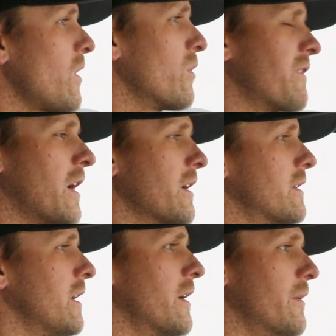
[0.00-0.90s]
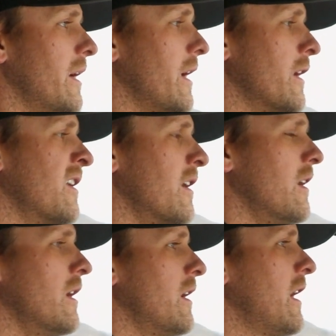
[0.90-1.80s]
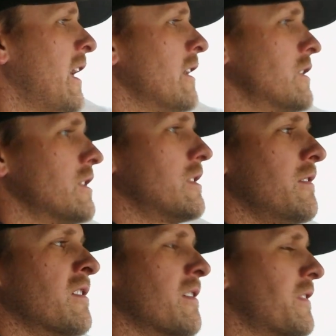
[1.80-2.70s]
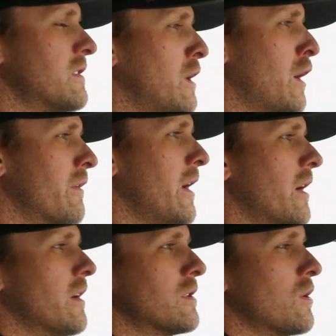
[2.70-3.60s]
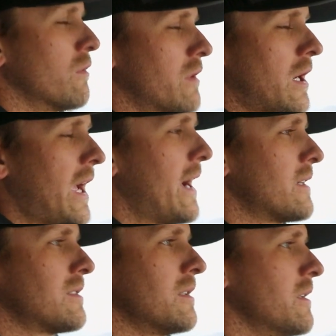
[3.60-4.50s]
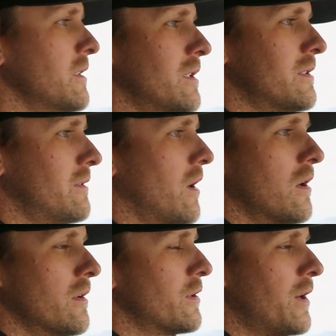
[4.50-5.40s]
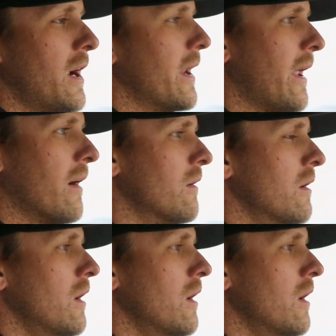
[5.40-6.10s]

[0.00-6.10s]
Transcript: We've gotten a ton of rain, and it's just, even if it's not raining, it's overcast and they just aren't drying out.